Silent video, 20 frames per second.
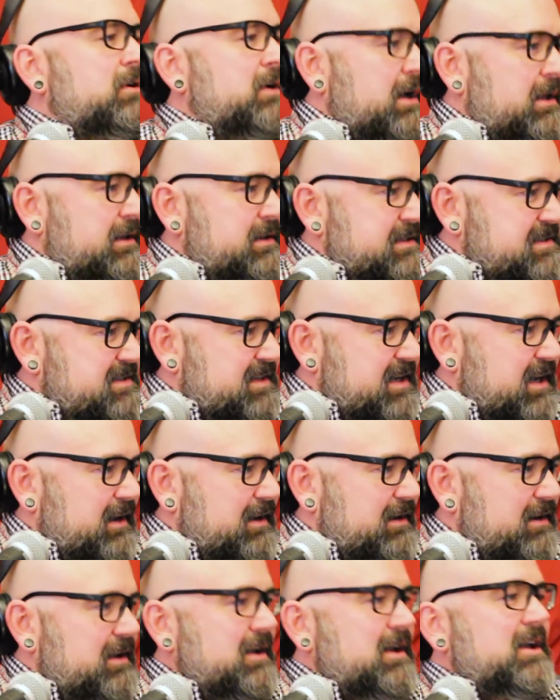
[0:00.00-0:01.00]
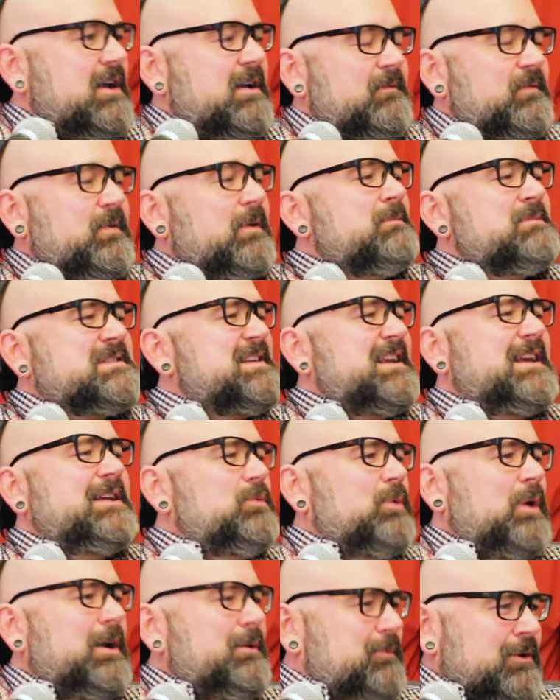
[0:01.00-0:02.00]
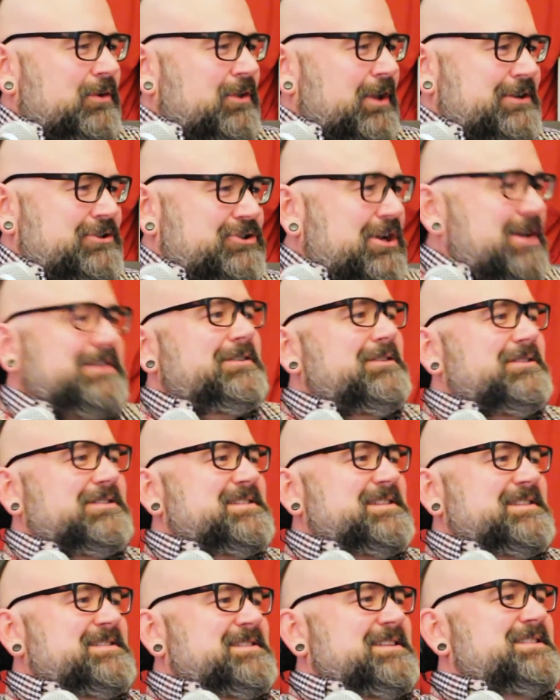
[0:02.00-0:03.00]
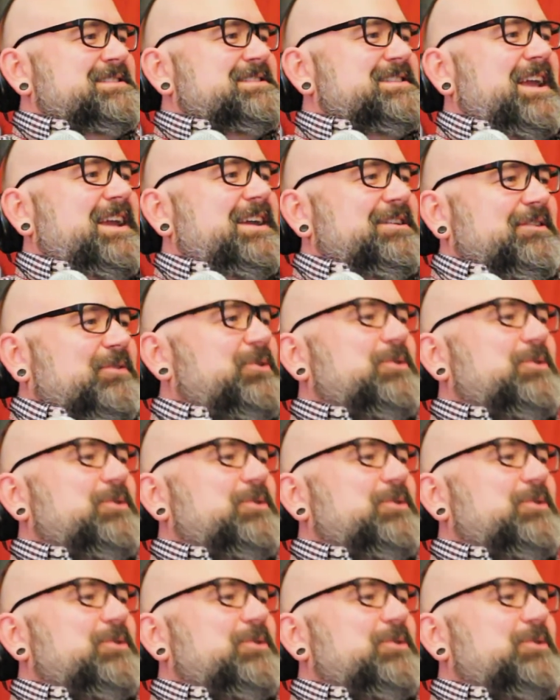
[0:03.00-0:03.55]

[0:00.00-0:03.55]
not insane. From scene one, we're like, Jack Nicholson's insane. Of